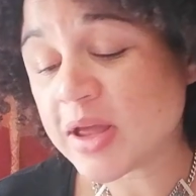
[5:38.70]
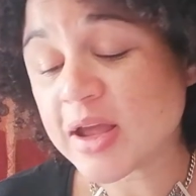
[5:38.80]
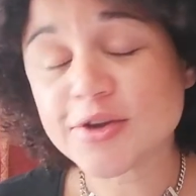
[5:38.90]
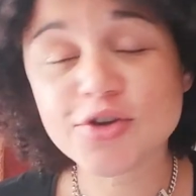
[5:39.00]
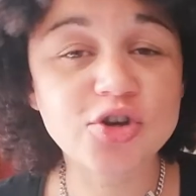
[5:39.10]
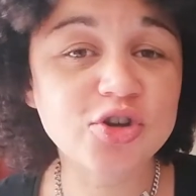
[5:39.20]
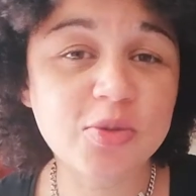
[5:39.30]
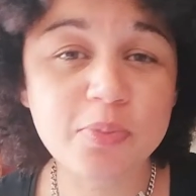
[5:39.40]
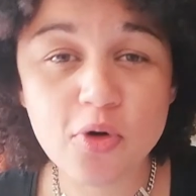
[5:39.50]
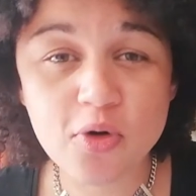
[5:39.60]
is just a
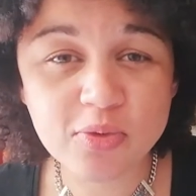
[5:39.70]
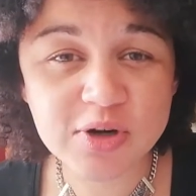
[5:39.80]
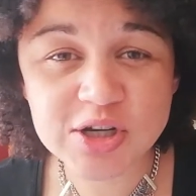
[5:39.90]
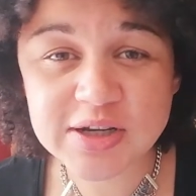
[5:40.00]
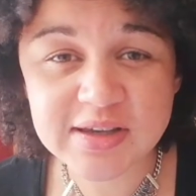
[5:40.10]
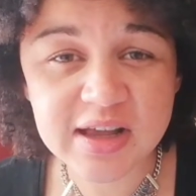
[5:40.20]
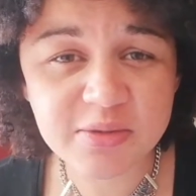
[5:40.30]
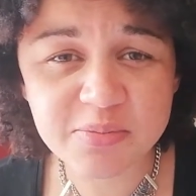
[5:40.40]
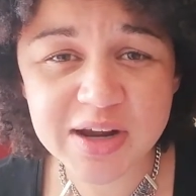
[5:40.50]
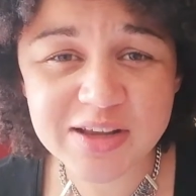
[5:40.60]
poem where she
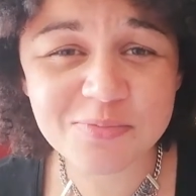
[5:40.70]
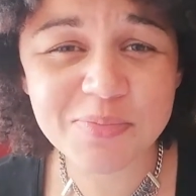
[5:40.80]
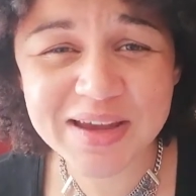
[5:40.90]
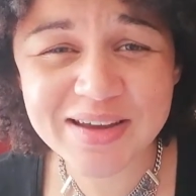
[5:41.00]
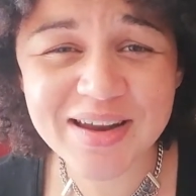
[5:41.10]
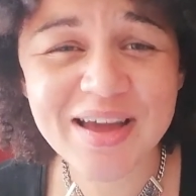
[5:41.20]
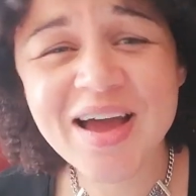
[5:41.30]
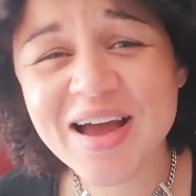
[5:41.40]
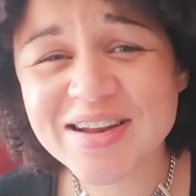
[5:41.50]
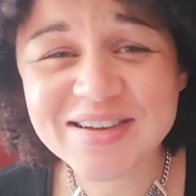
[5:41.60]
celebrates being
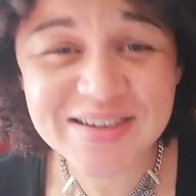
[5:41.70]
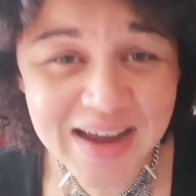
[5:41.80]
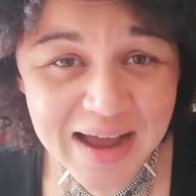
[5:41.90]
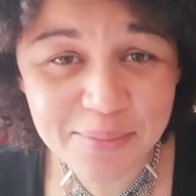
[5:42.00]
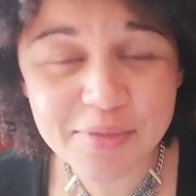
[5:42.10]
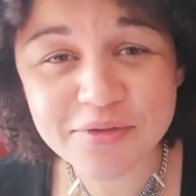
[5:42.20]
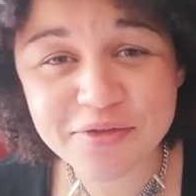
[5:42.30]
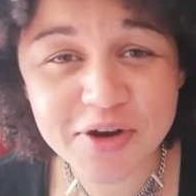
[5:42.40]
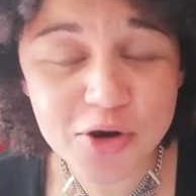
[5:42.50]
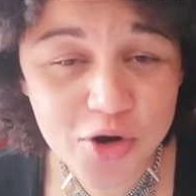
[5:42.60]
damn
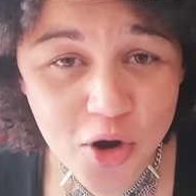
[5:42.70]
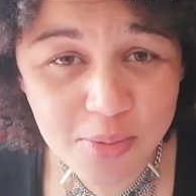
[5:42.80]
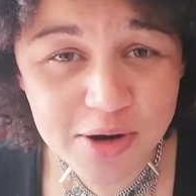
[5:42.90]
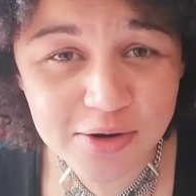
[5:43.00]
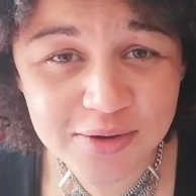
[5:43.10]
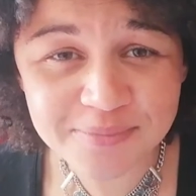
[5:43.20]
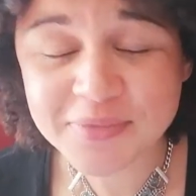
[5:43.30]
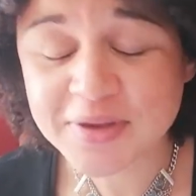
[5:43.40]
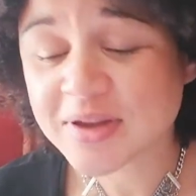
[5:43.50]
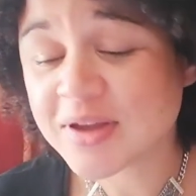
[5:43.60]
phenomenal
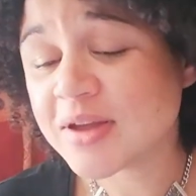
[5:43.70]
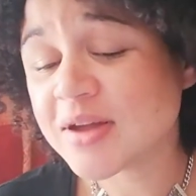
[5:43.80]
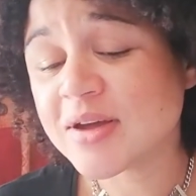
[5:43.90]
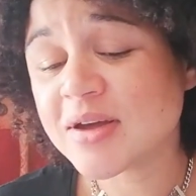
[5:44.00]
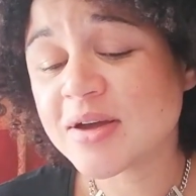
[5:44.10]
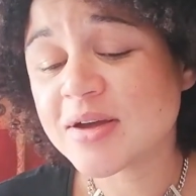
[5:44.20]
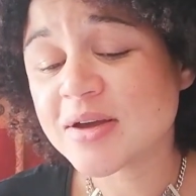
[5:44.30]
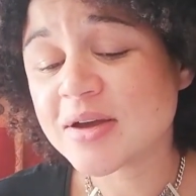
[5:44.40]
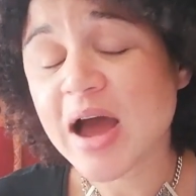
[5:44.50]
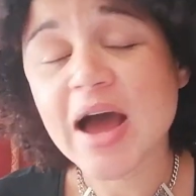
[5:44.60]

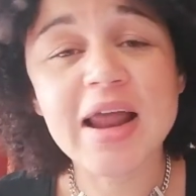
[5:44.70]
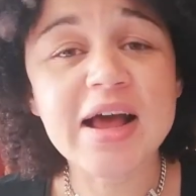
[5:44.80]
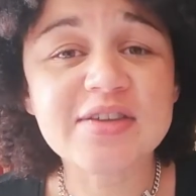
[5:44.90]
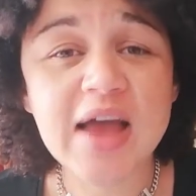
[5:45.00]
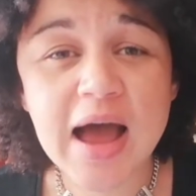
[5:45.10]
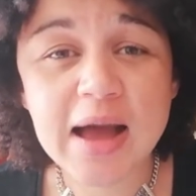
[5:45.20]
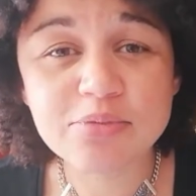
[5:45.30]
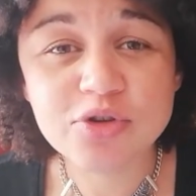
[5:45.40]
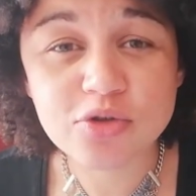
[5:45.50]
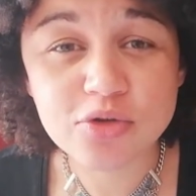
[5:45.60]
and has
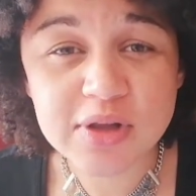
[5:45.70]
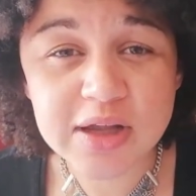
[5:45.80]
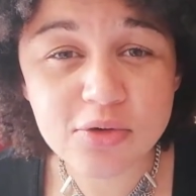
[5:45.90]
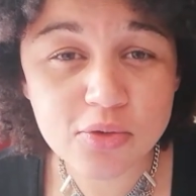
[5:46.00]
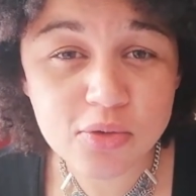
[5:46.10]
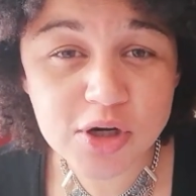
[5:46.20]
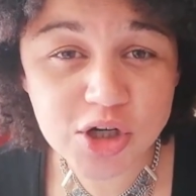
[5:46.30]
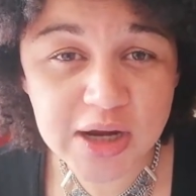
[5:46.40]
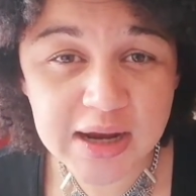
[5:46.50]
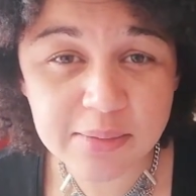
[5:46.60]
absolutely no
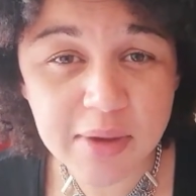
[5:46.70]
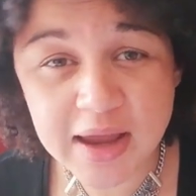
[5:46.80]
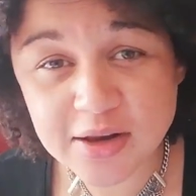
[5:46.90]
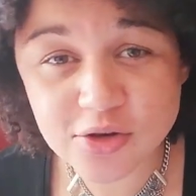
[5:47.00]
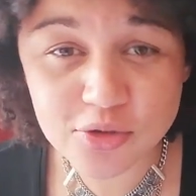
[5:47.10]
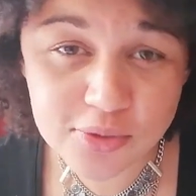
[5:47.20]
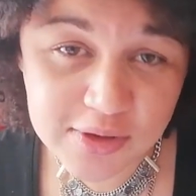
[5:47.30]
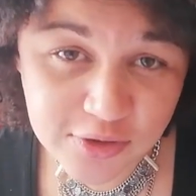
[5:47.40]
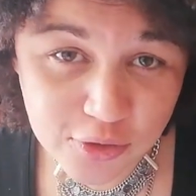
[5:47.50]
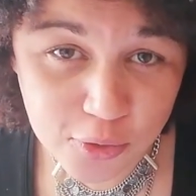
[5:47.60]
shame in doing
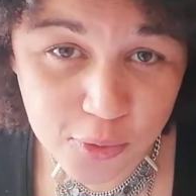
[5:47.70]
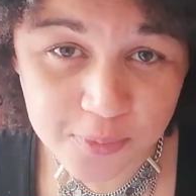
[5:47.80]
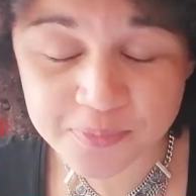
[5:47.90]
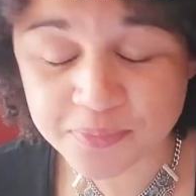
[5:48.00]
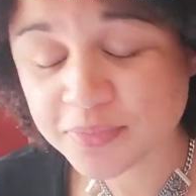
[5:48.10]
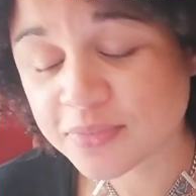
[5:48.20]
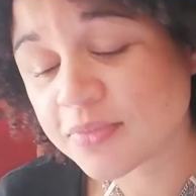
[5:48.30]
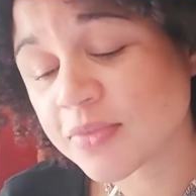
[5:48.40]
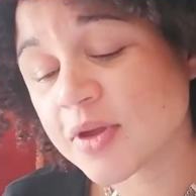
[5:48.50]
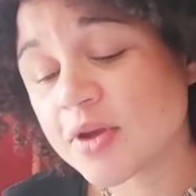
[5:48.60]
so.
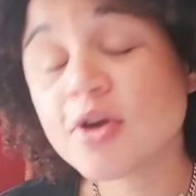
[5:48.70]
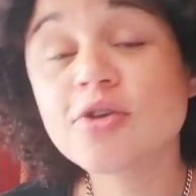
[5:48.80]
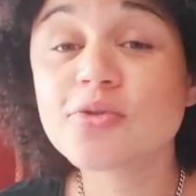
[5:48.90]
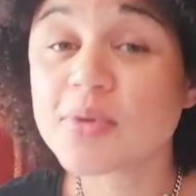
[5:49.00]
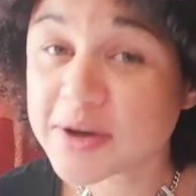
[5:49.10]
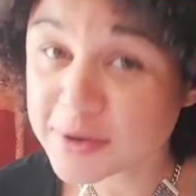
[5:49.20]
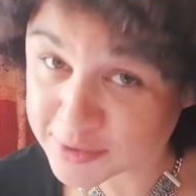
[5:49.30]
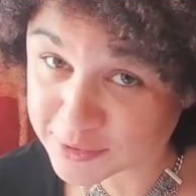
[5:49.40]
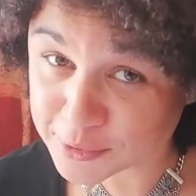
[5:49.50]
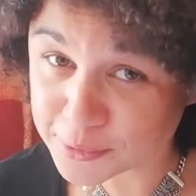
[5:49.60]
So here you
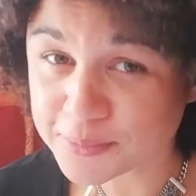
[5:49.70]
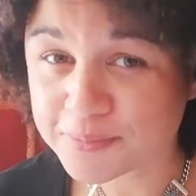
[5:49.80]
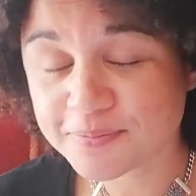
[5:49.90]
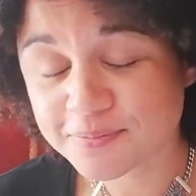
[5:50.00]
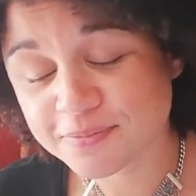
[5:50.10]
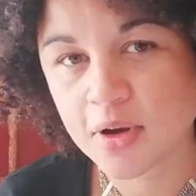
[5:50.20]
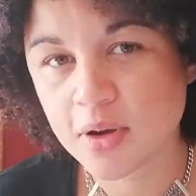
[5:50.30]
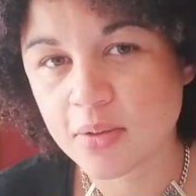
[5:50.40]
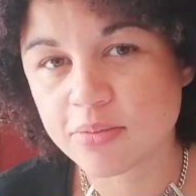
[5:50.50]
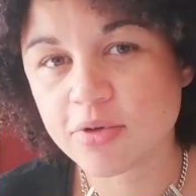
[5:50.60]
go.
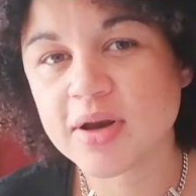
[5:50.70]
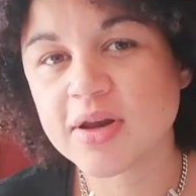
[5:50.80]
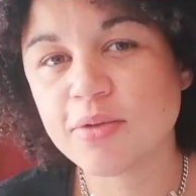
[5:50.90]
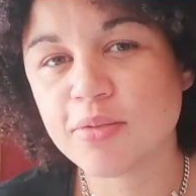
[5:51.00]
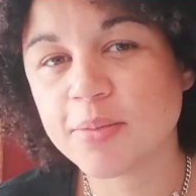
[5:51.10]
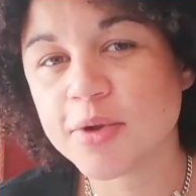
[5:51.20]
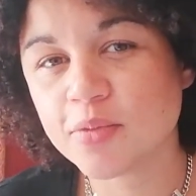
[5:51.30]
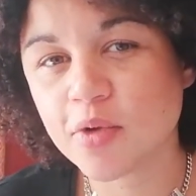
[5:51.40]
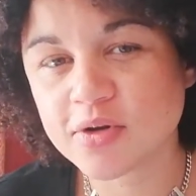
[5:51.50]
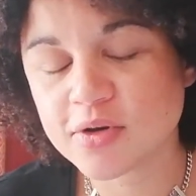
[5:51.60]
Pretty women
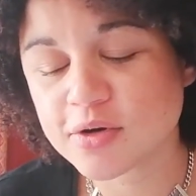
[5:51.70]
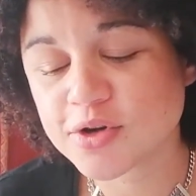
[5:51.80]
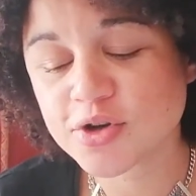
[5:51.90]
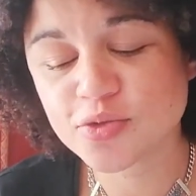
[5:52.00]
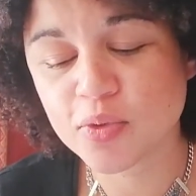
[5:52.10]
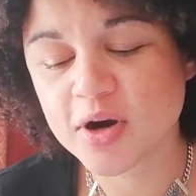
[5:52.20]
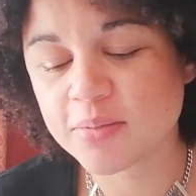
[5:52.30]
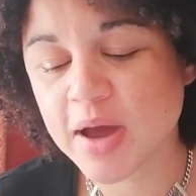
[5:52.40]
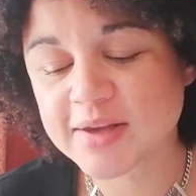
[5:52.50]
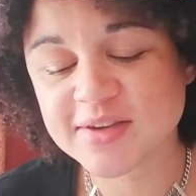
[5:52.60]
wonder just where
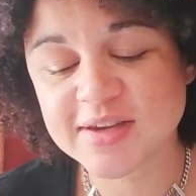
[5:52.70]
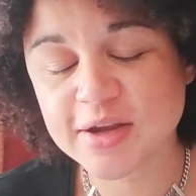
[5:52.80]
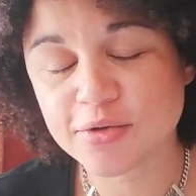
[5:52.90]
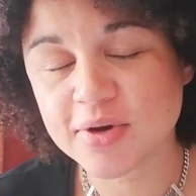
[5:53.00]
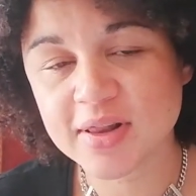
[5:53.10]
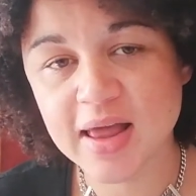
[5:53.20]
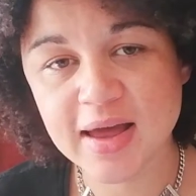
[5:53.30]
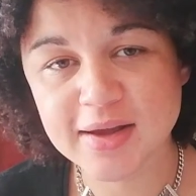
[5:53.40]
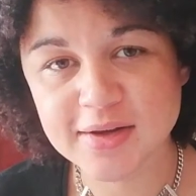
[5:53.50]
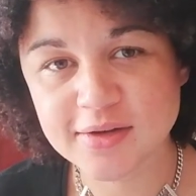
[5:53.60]
my secret
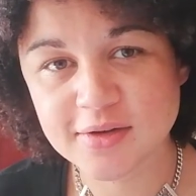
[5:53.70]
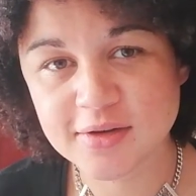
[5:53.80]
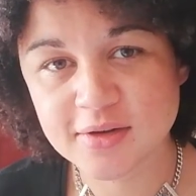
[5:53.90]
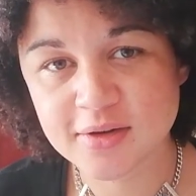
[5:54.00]
lies.